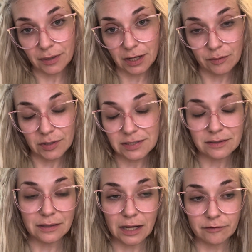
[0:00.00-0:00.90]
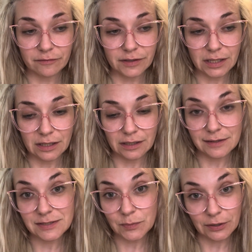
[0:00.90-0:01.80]
It's a lot of the
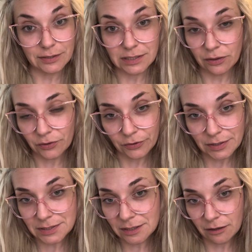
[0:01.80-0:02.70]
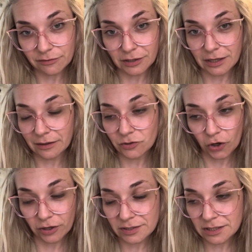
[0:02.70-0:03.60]
conspiracy theory stuff, a lot of the
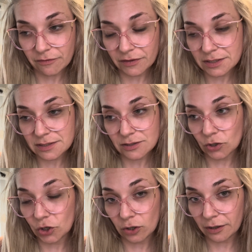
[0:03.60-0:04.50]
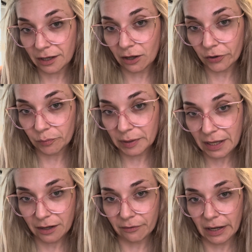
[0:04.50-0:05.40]
darker stuff that's occurring on our
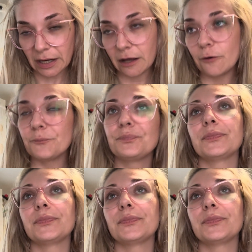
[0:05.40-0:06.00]
planet right now.